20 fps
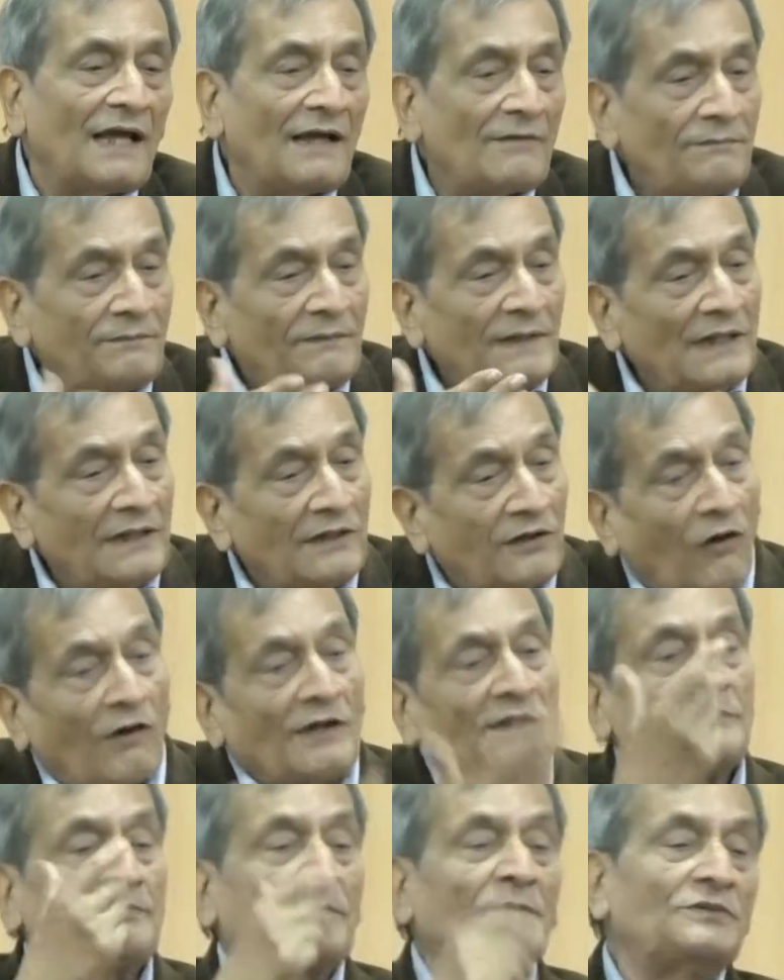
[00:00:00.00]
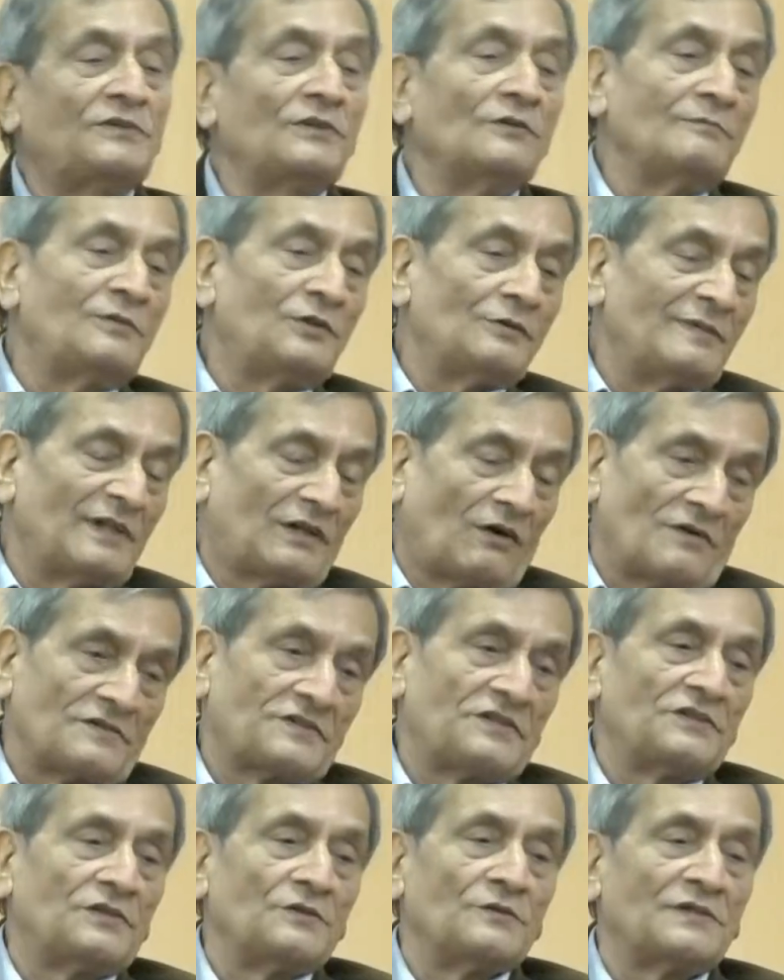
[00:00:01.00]
Every law is presumed to be
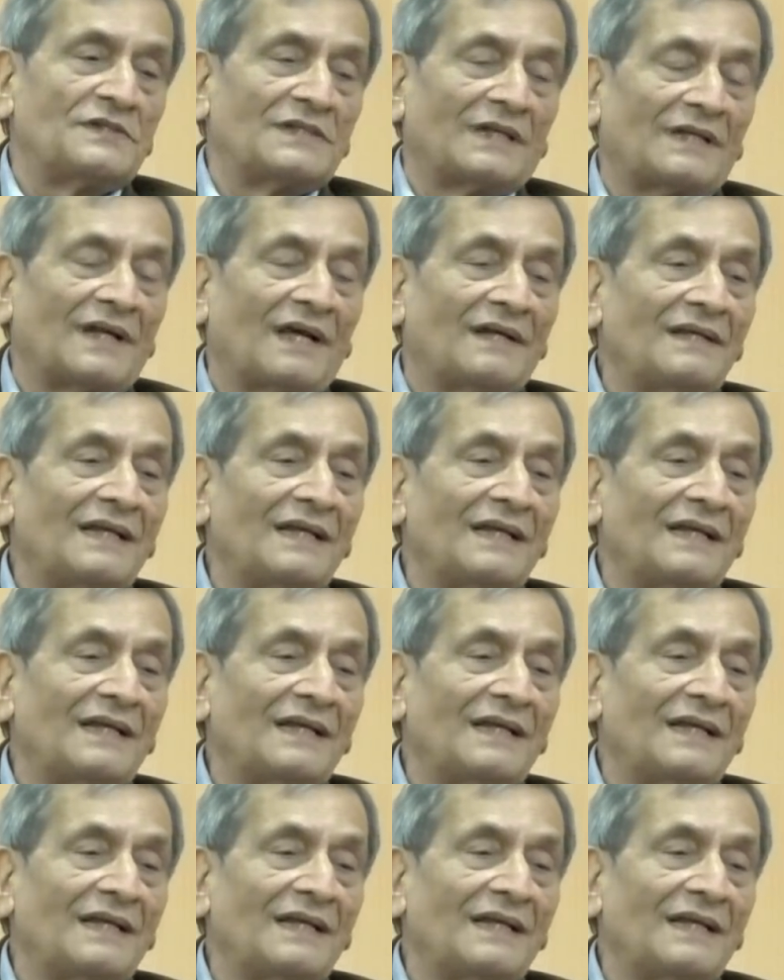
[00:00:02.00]
constitutional